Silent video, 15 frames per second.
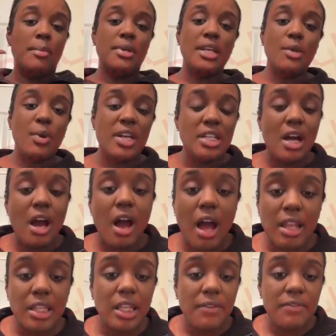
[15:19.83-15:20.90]
But anyway, y'all,
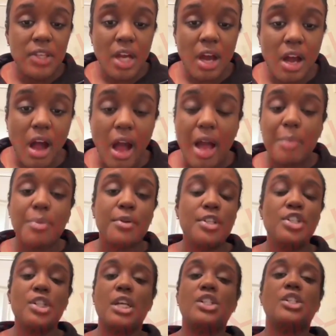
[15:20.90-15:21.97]
I love y'all. I
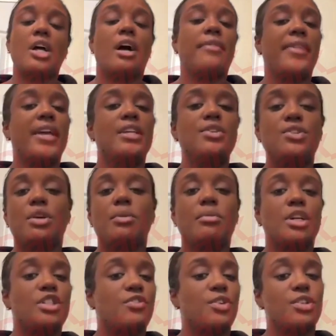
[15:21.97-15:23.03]
appreciate y'all. Thank you so
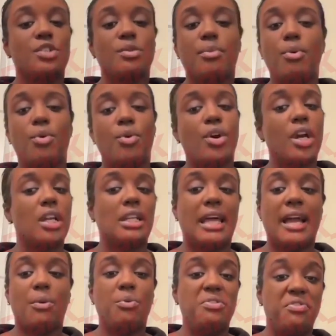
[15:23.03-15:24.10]
much for the support.
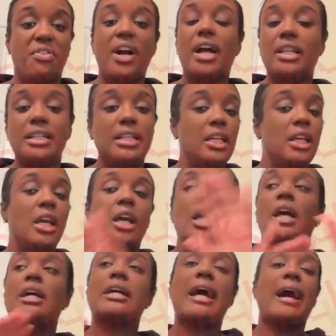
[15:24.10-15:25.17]
Like, we finally
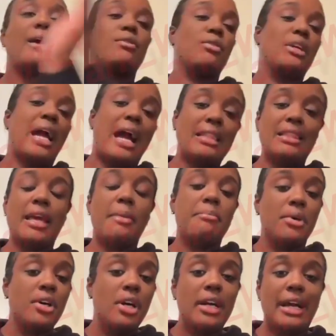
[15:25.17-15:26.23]
got that
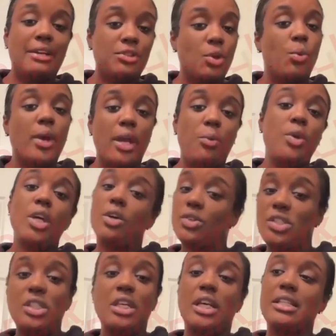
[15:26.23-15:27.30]
bug out the way. We gonna
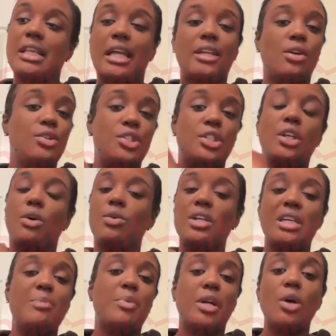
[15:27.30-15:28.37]
see, because I know she gonna
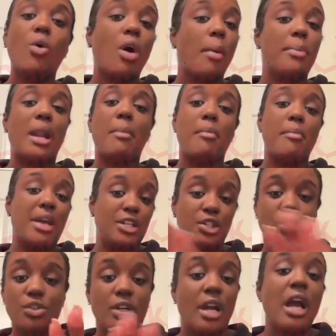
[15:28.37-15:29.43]
keep it going, but I'm gonna make
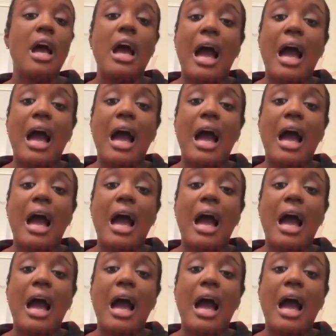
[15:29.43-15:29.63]
sure